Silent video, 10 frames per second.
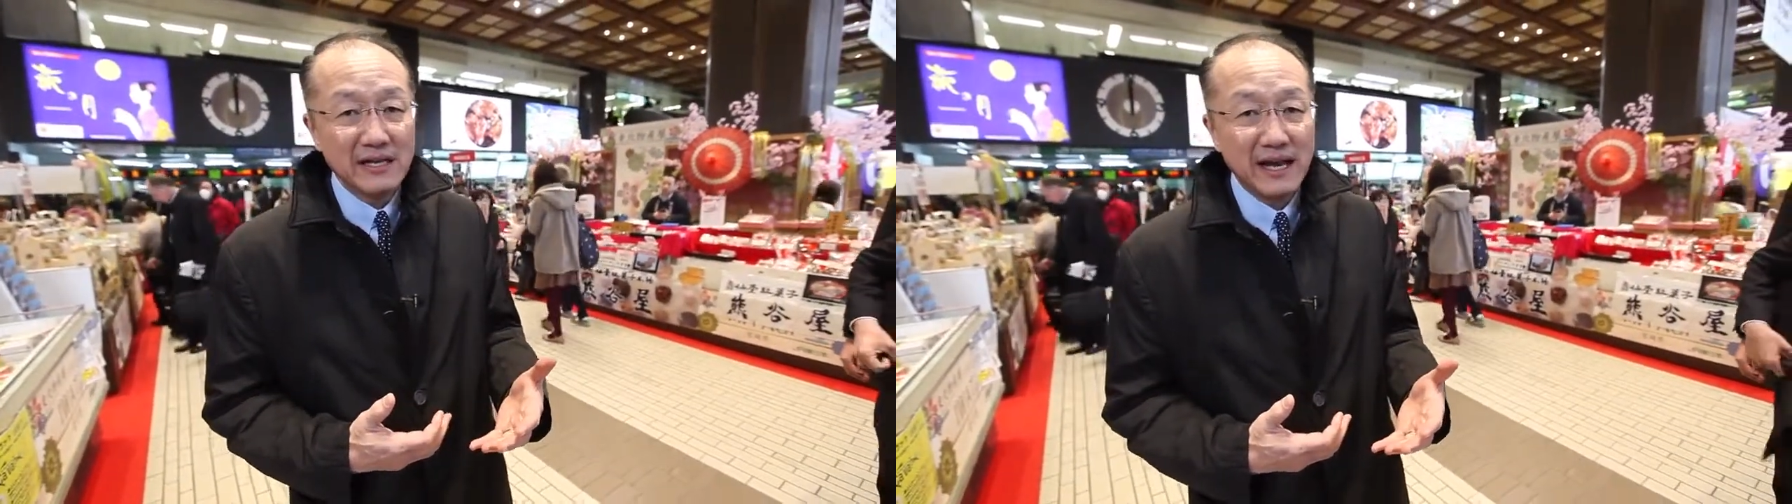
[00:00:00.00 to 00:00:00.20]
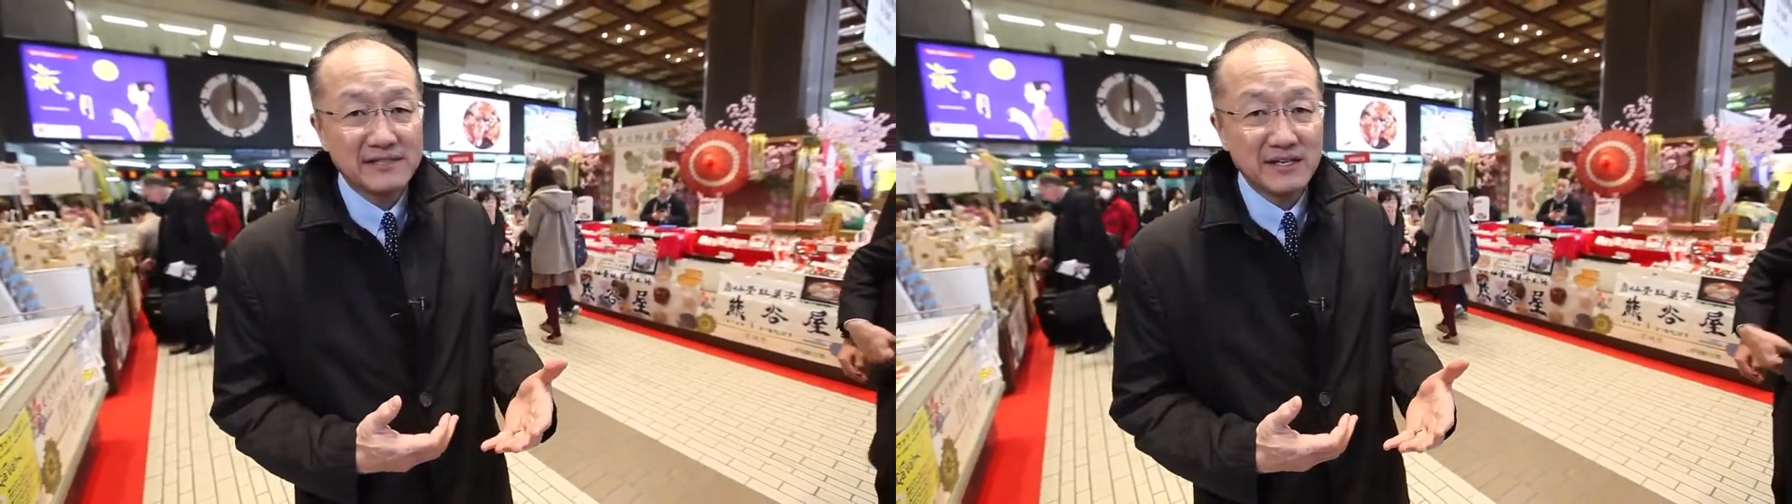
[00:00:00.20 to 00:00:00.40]

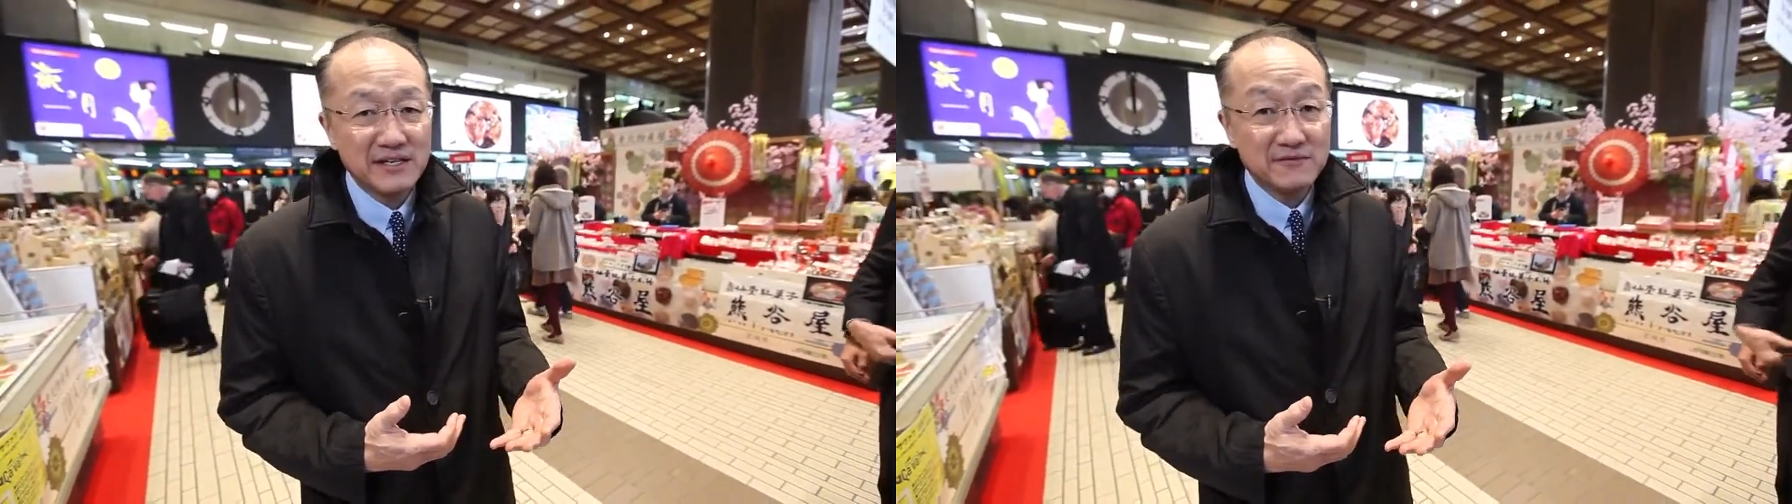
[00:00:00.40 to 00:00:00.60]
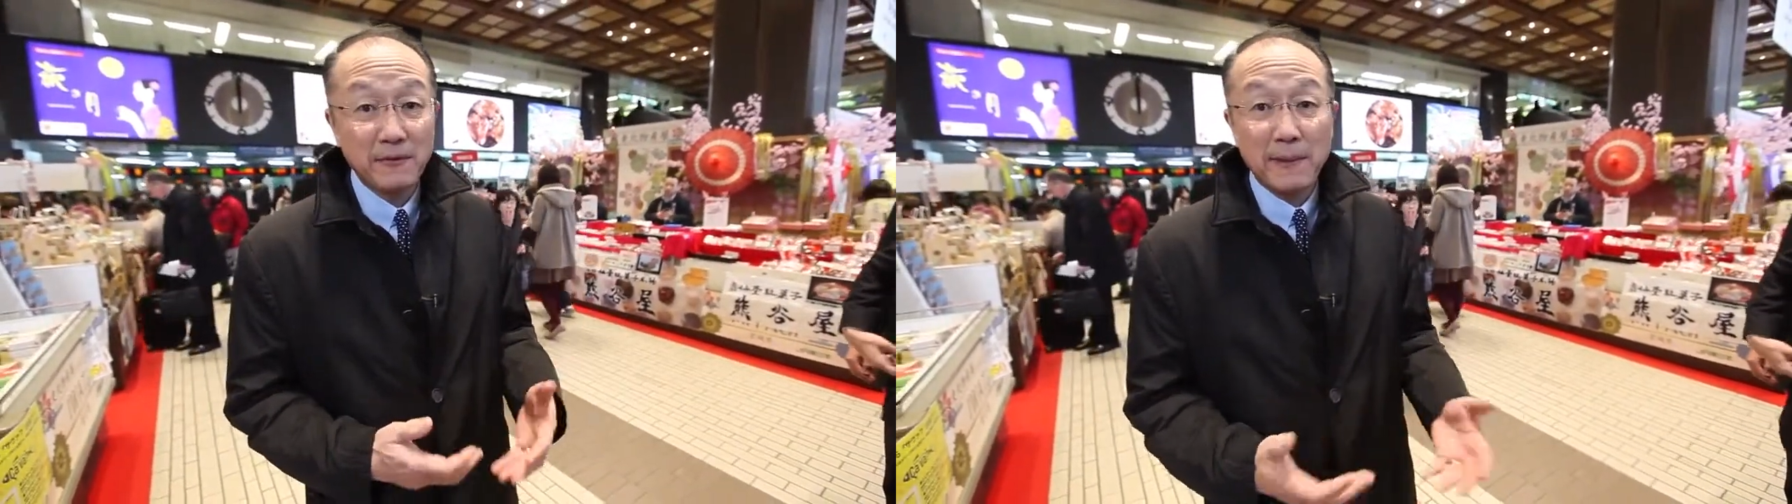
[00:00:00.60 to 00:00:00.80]
as it
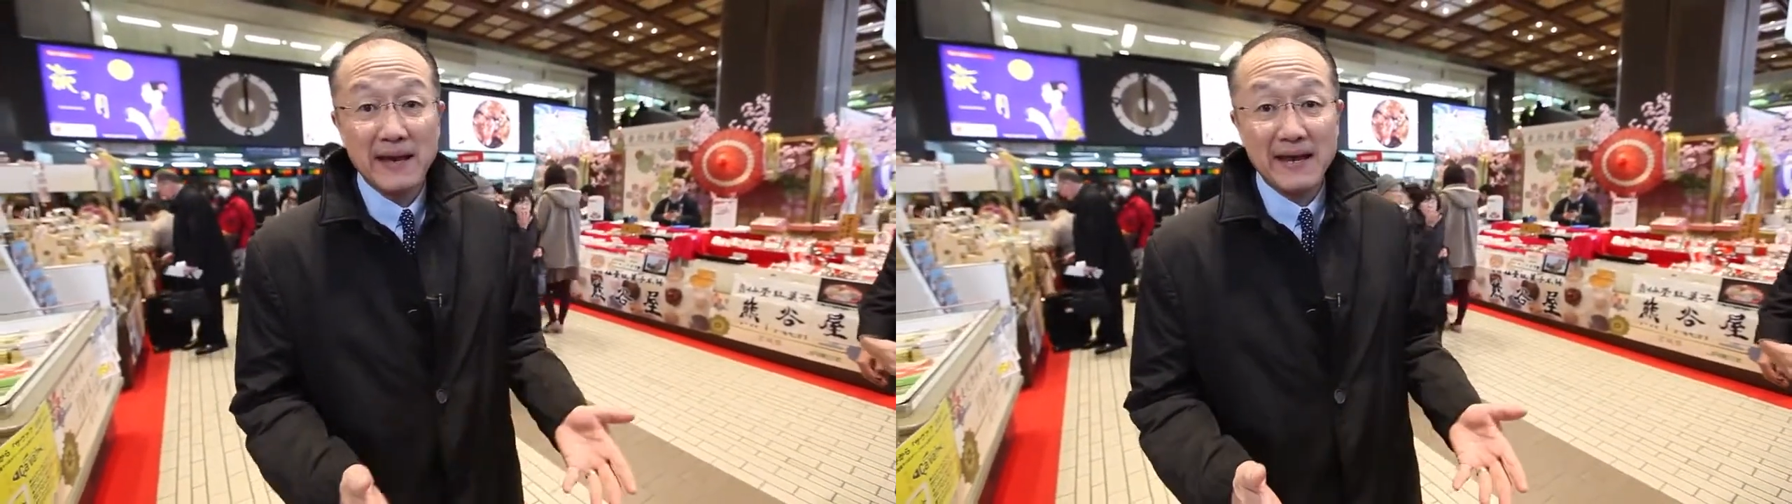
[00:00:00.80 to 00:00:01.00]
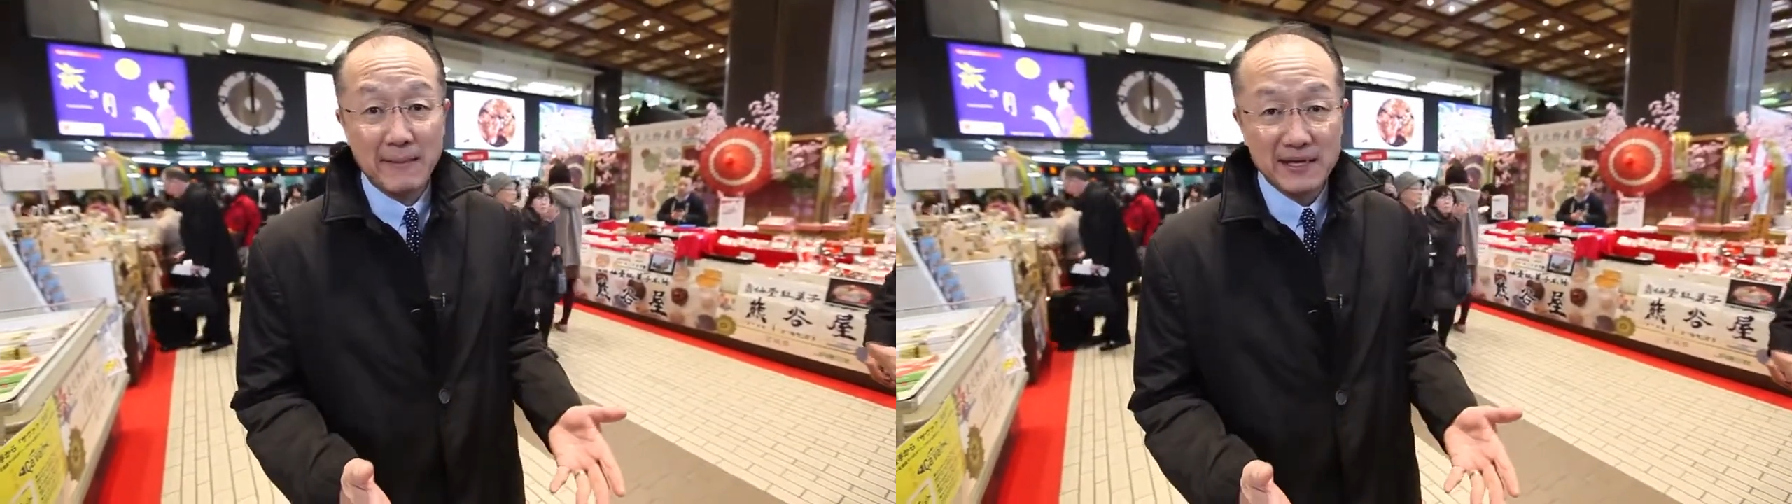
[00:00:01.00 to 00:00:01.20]
is for
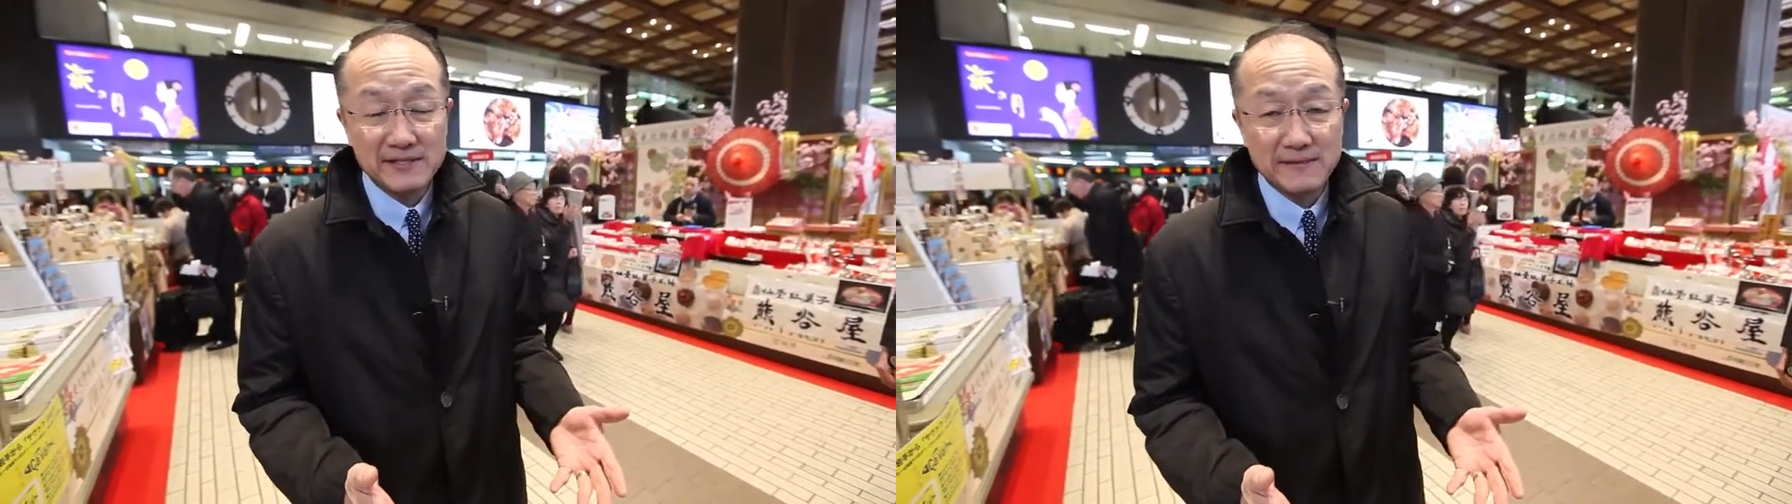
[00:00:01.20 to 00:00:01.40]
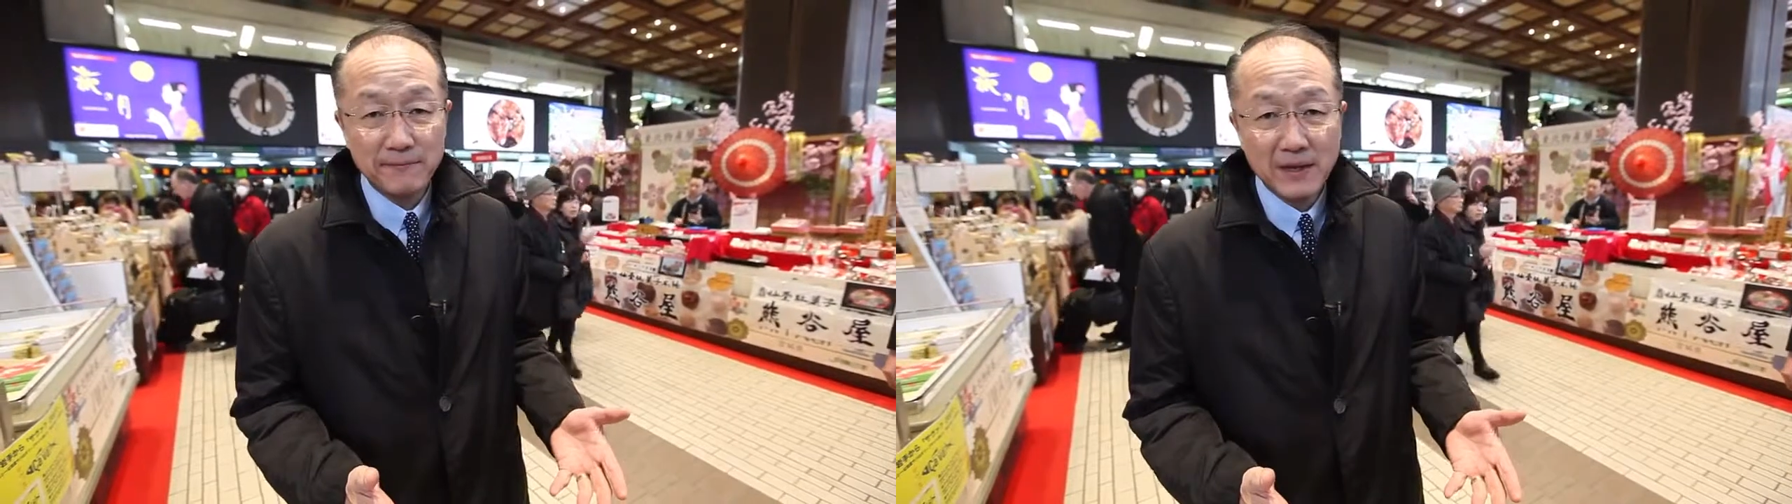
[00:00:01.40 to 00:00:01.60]
pandemics.